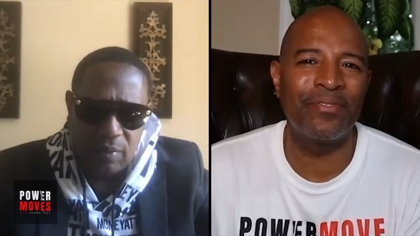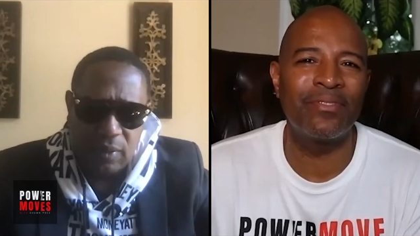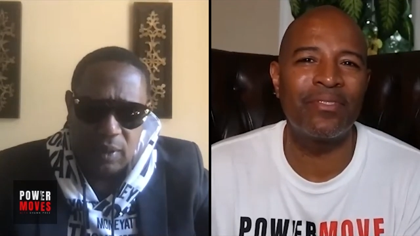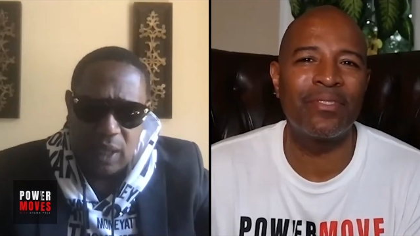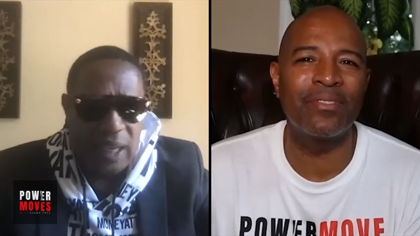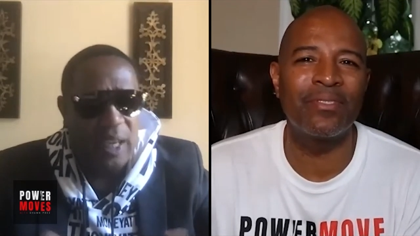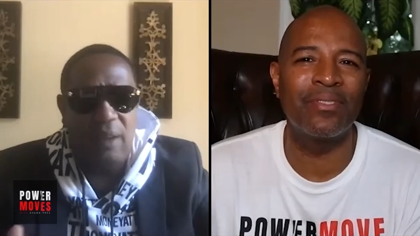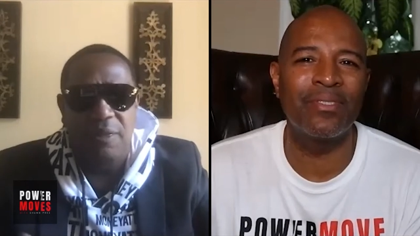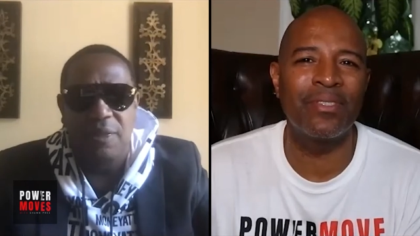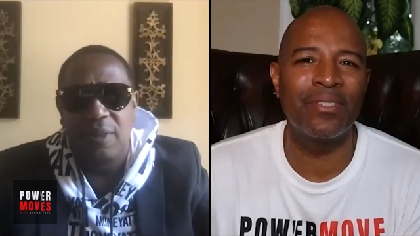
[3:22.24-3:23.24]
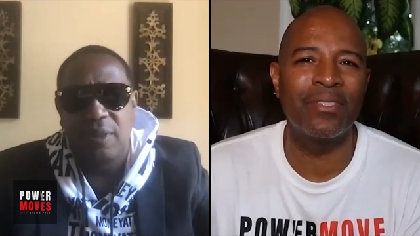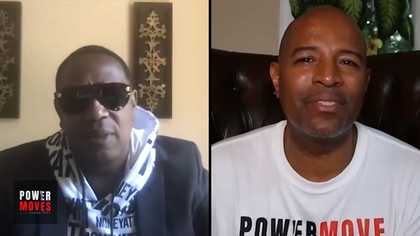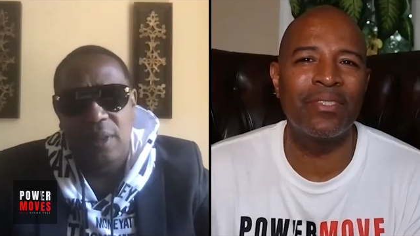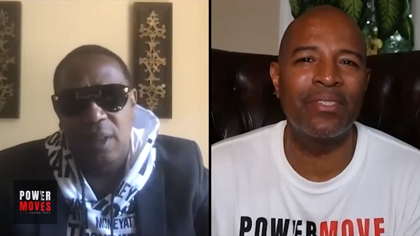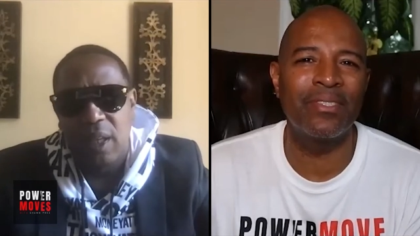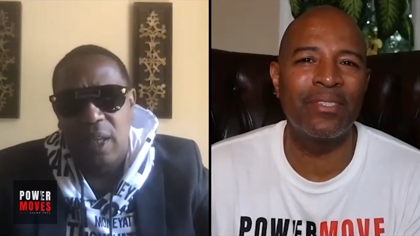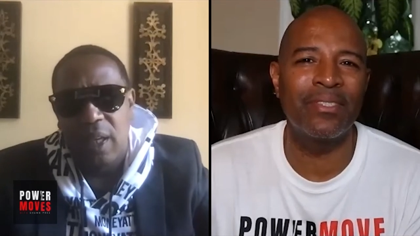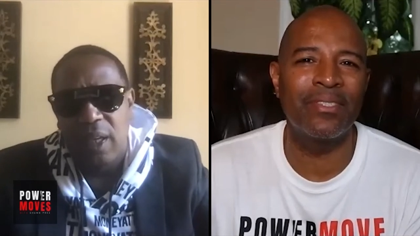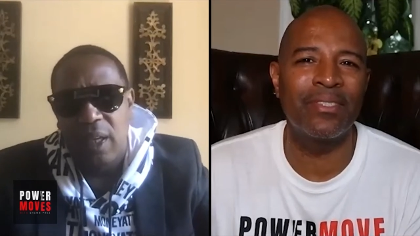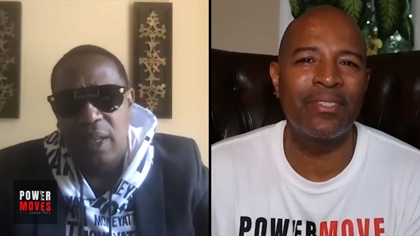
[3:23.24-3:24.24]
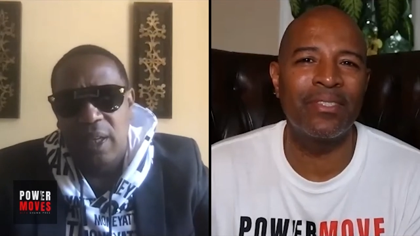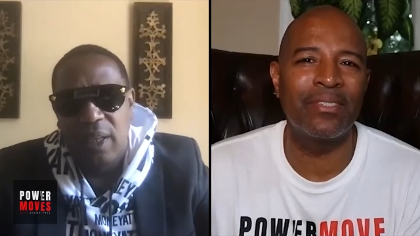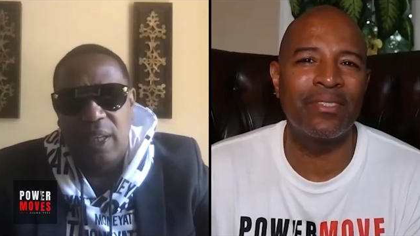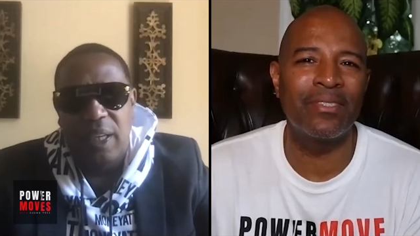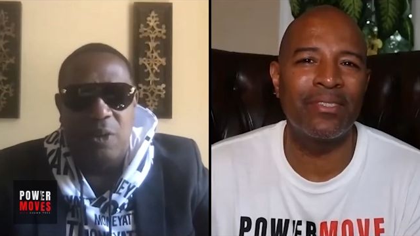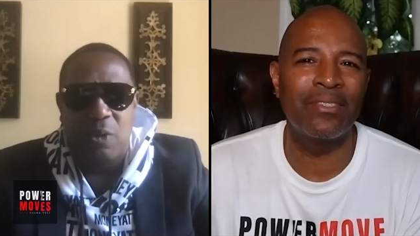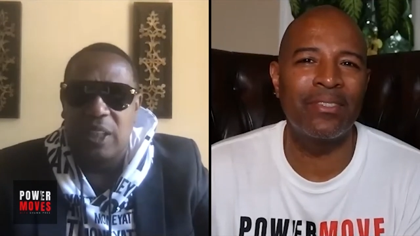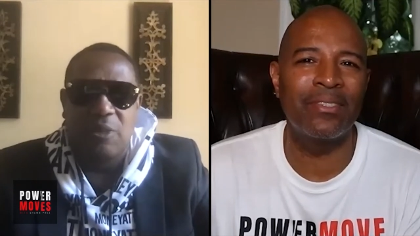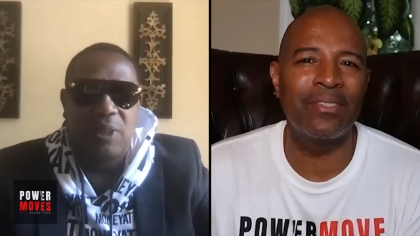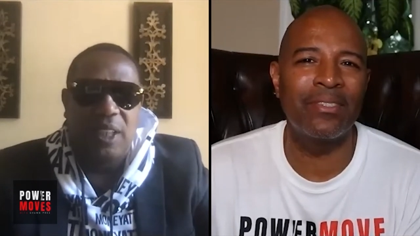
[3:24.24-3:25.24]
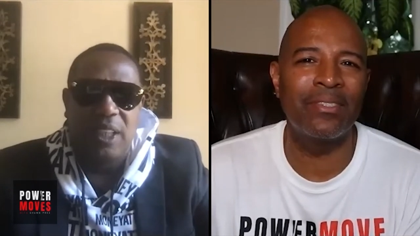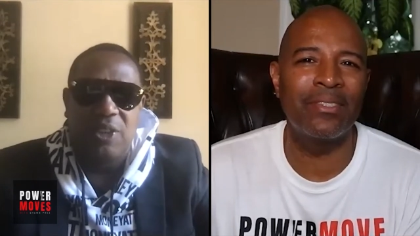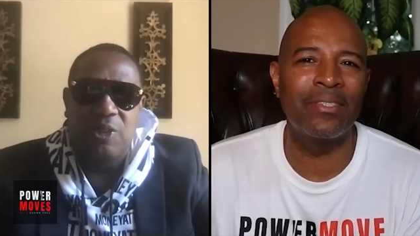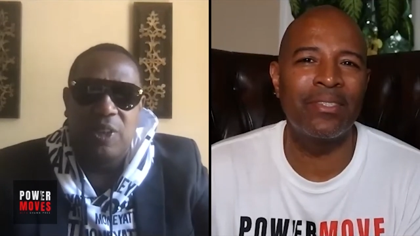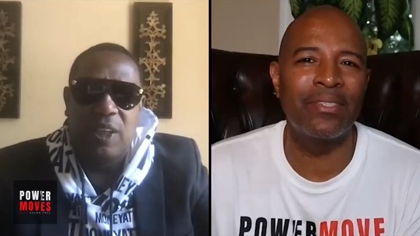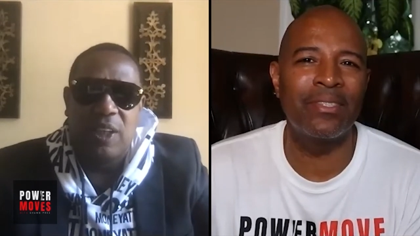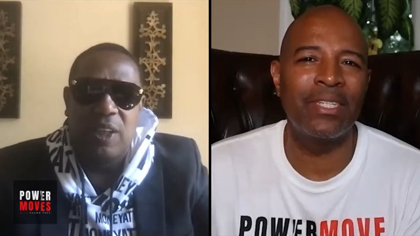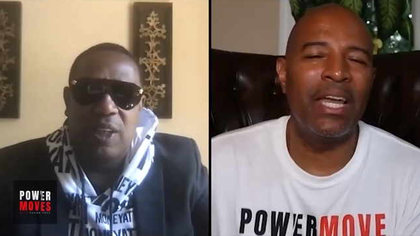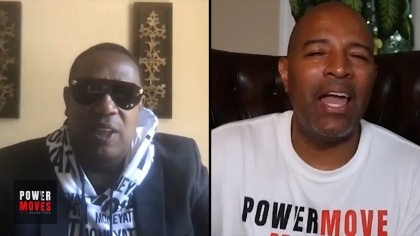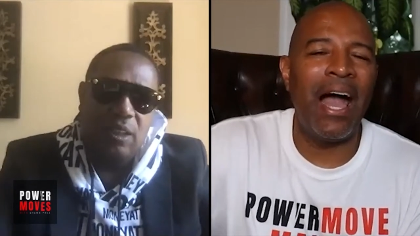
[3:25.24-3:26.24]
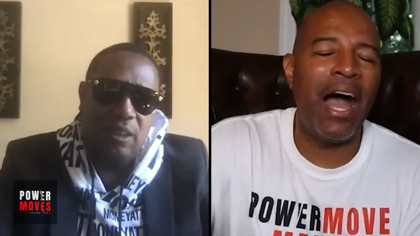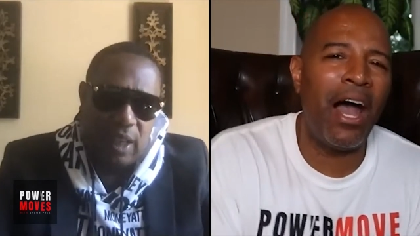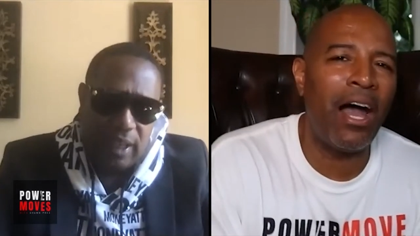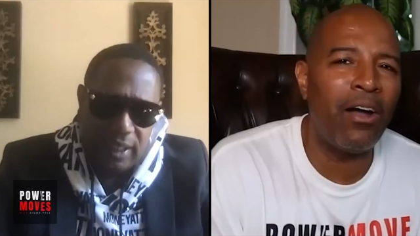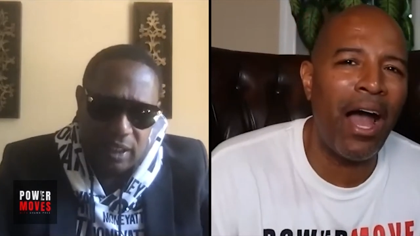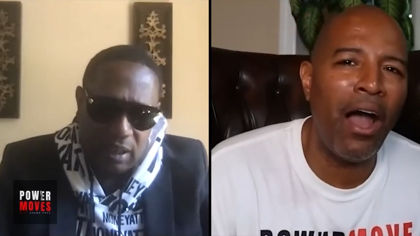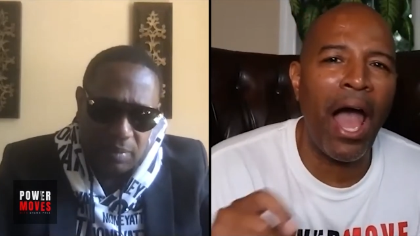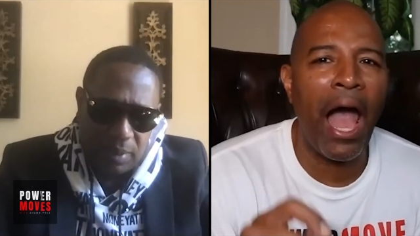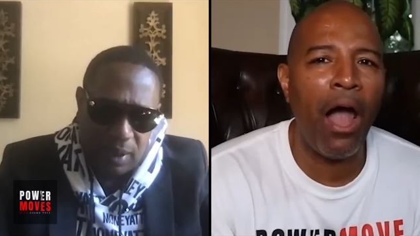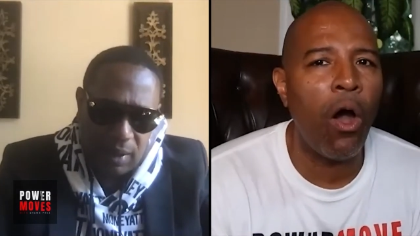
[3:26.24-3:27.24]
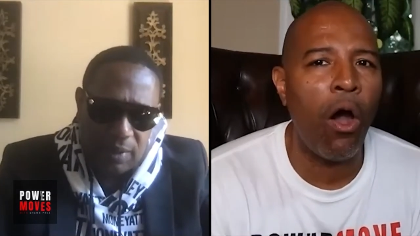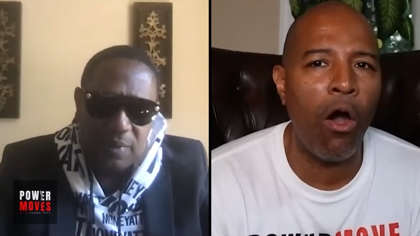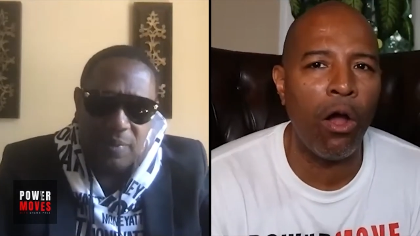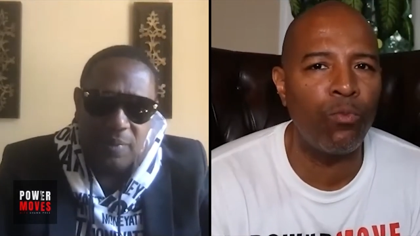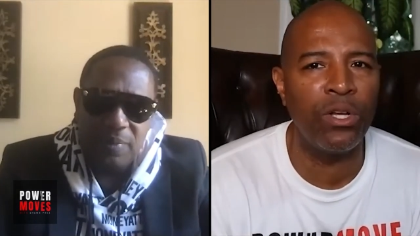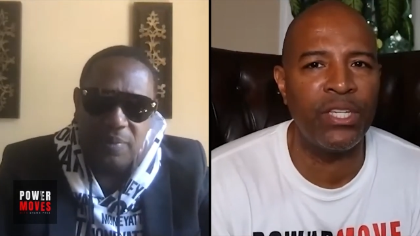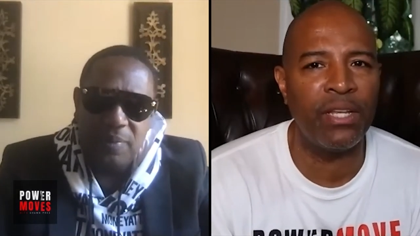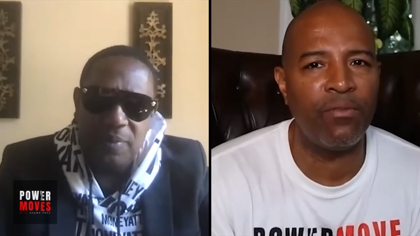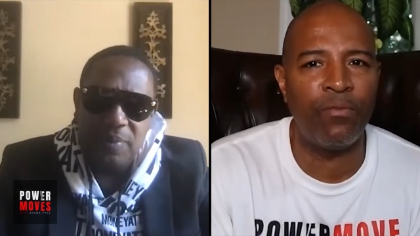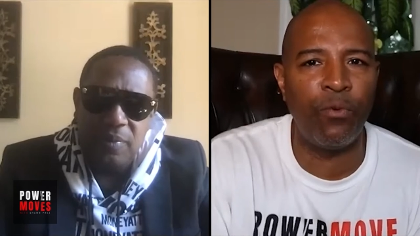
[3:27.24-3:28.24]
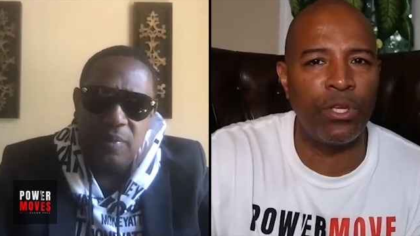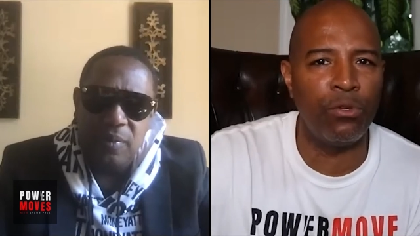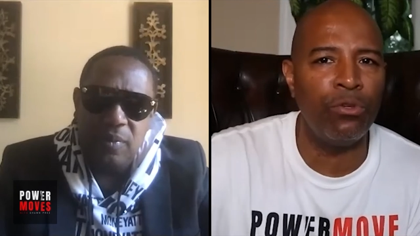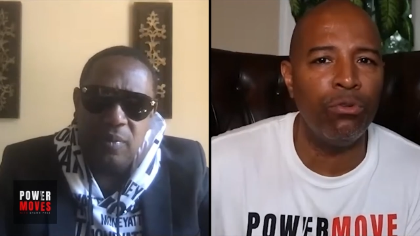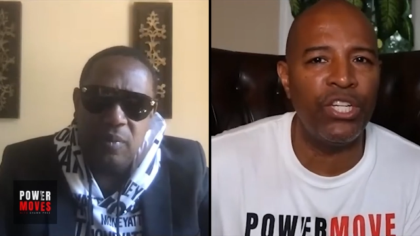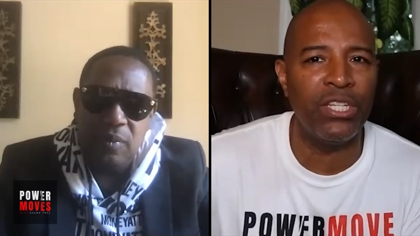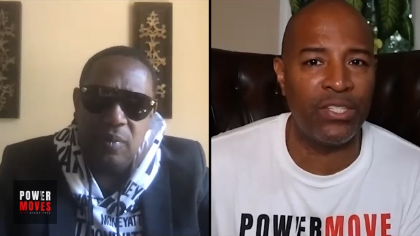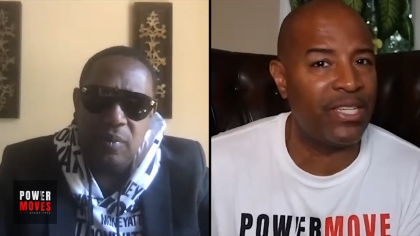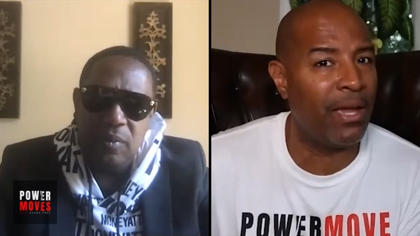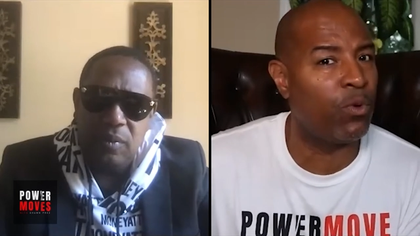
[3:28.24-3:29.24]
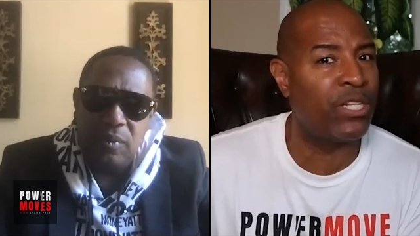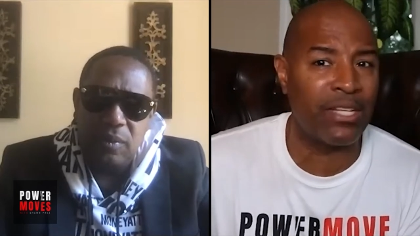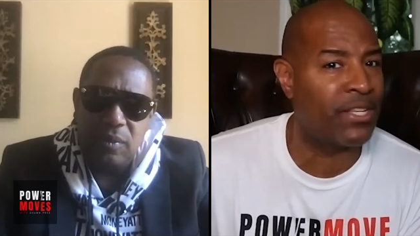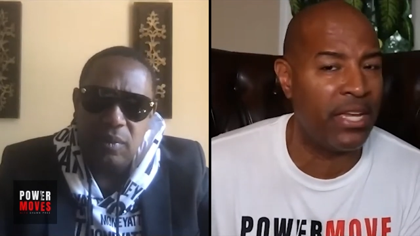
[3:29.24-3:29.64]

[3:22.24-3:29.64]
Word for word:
Speaker 1: I left and the rest was history. Uh, I how, ended up. How
Speaker 2: hard was it for you? You just said, which I didn't